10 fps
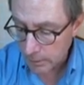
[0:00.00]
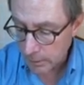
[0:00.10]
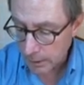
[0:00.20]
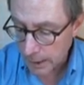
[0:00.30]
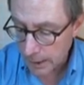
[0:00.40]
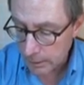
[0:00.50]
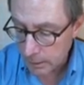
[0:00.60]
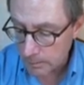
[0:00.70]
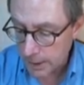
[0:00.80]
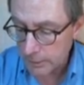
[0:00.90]
Again, a
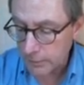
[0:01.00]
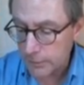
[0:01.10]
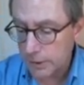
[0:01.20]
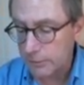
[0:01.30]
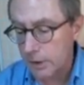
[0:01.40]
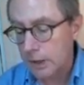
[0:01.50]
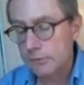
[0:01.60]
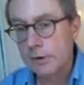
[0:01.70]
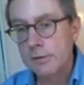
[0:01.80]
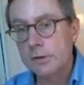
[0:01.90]
basis that's not
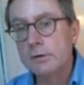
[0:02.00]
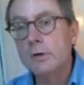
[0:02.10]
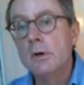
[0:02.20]
trivial,